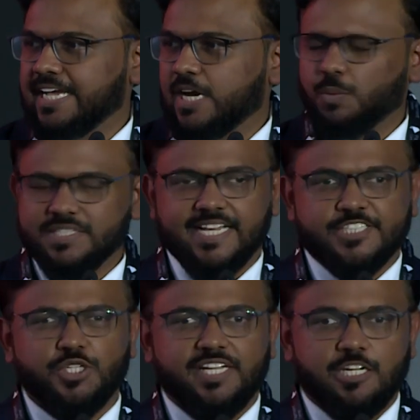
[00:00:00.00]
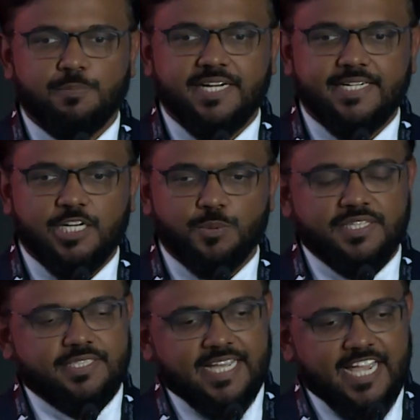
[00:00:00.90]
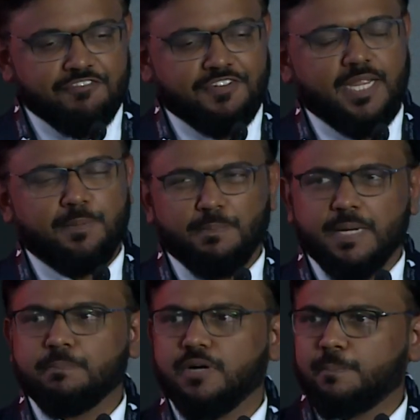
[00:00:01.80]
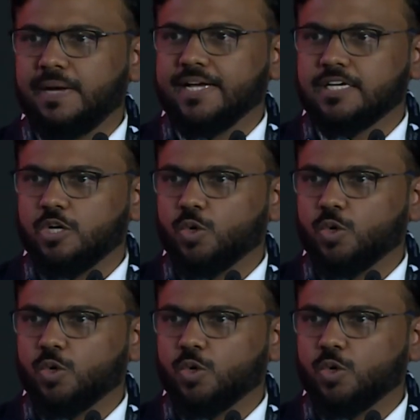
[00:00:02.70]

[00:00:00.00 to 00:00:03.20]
was actually eliminated with every member bank